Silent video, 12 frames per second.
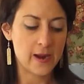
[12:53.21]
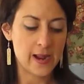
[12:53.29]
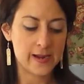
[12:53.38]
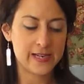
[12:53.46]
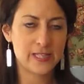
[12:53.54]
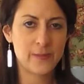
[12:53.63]

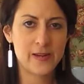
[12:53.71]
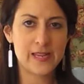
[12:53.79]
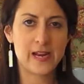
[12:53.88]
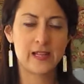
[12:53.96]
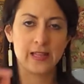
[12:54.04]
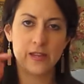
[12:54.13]
and it's been
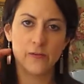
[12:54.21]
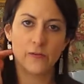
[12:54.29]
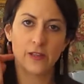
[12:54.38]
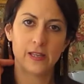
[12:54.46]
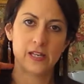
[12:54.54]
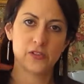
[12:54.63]
getting like
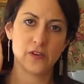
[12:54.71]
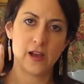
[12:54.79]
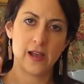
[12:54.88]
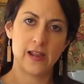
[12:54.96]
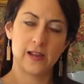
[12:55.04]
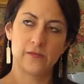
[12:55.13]
really
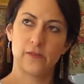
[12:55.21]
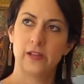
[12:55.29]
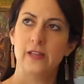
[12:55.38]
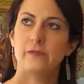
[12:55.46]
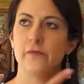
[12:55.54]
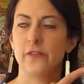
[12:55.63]
dry and
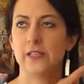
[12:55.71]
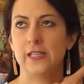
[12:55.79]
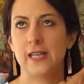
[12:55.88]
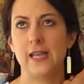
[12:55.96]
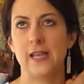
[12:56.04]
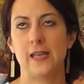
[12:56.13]
really
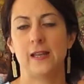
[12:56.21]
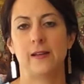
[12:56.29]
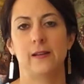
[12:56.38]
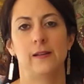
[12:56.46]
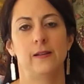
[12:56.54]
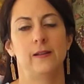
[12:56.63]
frizzy
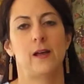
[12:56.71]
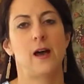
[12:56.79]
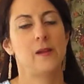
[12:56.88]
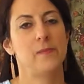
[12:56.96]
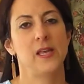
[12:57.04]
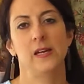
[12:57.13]
and
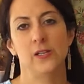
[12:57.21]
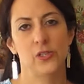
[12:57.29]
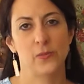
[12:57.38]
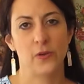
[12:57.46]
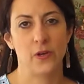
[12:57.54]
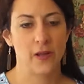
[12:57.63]

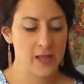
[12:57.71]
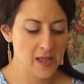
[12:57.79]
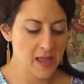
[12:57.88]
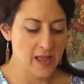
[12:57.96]
unmanageable.